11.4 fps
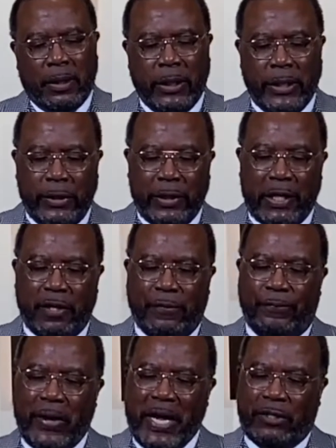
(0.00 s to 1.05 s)
Clearly,
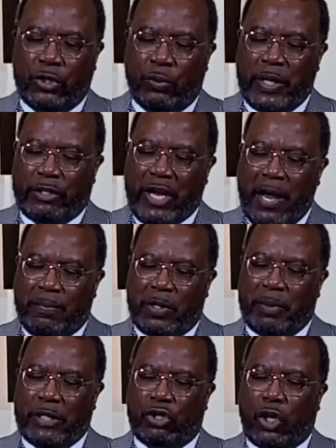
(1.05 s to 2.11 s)
the fate to which
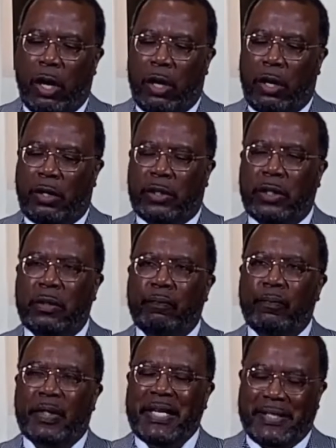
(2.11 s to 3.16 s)
Abram is called
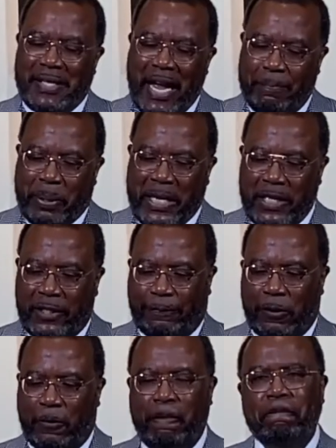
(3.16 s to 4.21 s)
is not
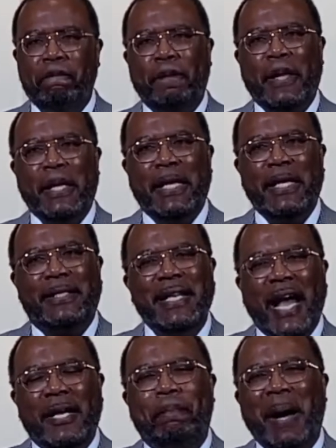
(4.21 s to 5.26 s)
peaceful. Uh-huh. It's
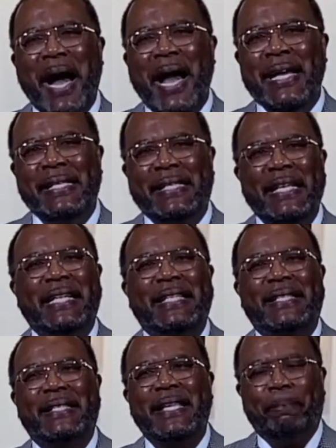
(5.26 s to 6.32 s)
not a pious
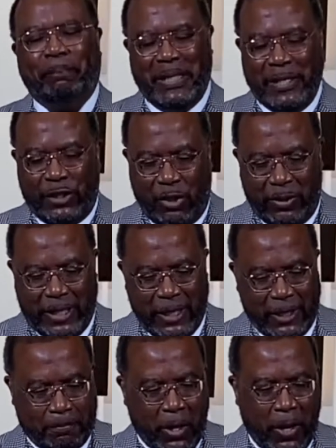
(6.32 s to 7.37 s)
acceptance on
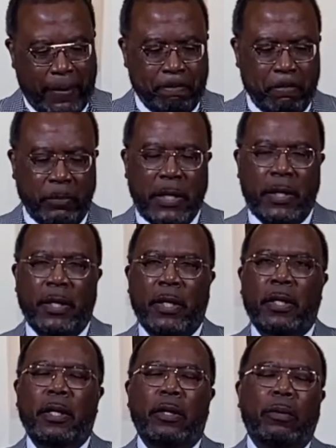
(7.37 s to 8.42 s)
his part.
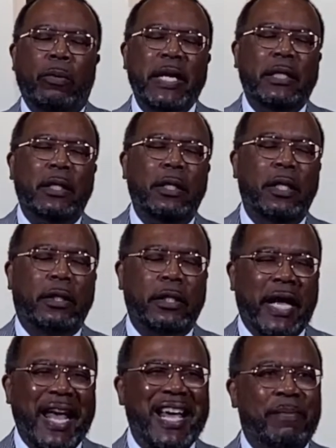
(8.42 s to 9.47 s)
We look
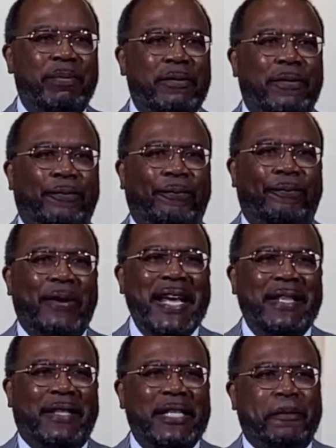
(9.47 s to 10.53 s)
at Abram's
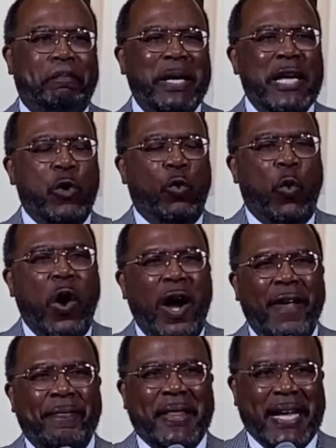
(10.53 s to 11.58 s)
faith as being
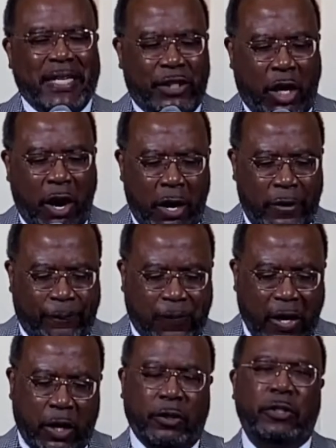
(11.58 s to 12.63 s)
one that is hard
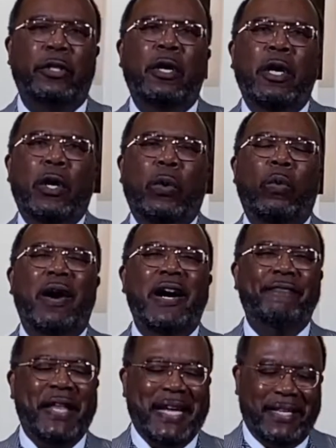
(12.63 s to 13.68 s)
fought,
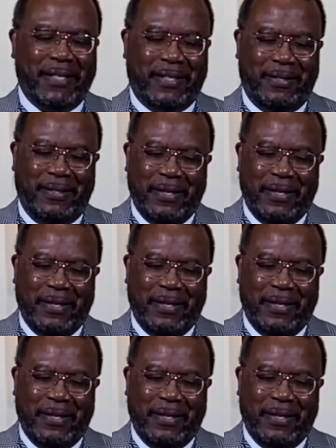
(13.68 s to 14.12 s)
one that is